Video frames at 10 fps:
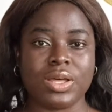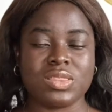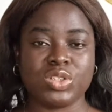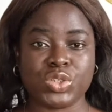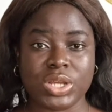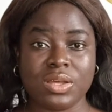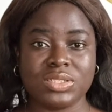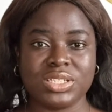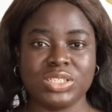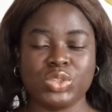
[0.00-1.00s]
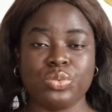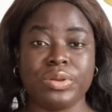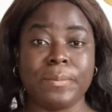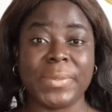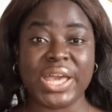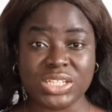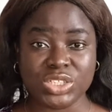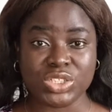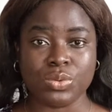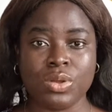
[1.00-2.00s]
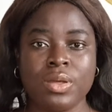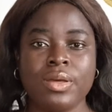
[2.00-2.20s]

the trial date to remind you.